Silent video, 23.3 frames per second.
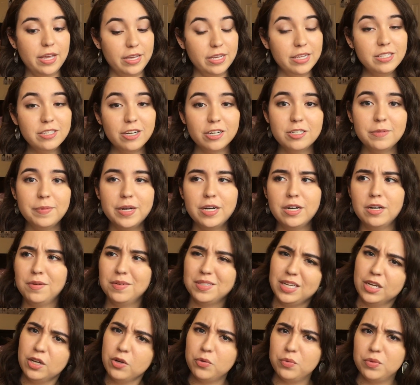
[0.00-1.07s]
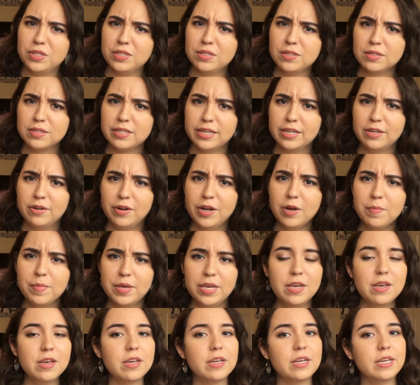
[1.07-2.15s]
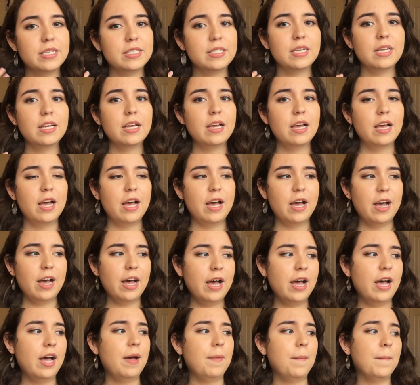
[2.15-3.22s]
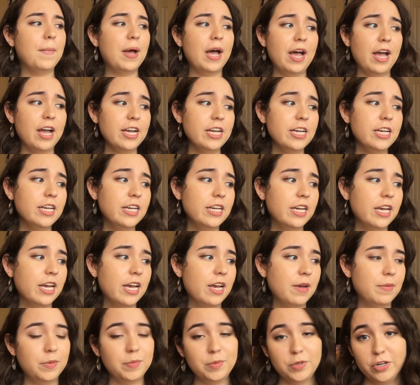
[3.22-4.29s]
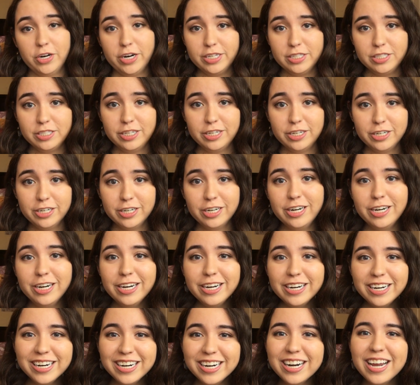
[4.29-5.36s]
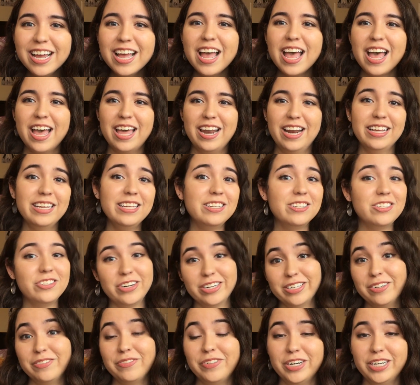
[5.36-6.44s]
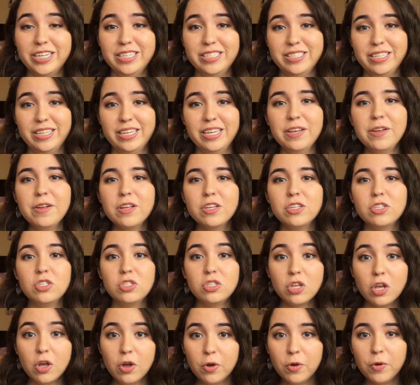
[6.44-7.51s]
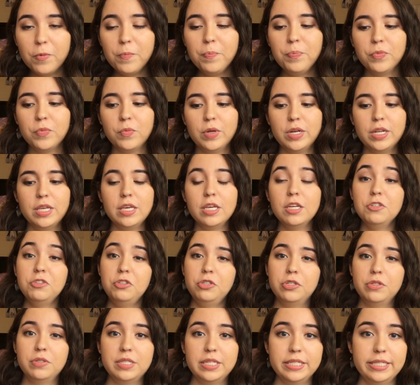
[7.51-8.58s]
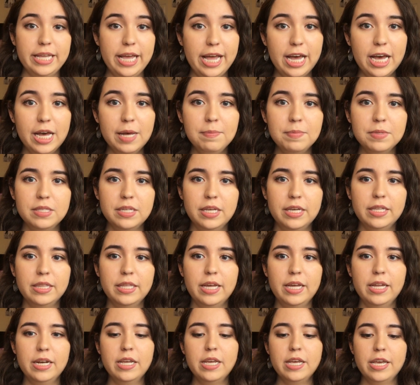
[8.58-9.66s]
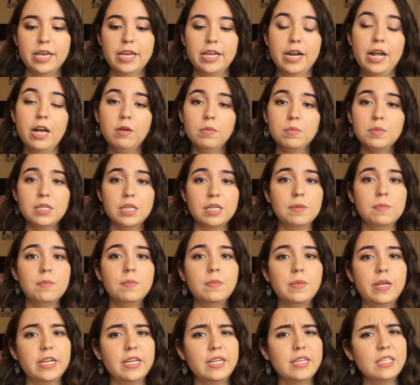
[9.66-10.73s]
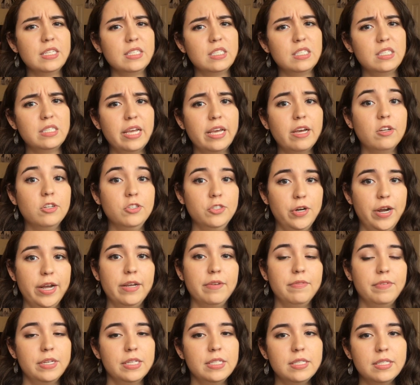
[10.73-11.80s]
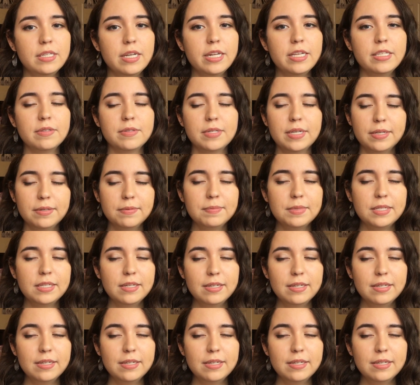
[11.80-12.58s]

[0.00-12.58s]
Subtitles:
yeah, he talked about it and I was like, oh, this looks like it'll help me because I am a procrastinator and I get distracted very easily. So when he introduced this app saying that it helps him like stay on track of his studies, I was like,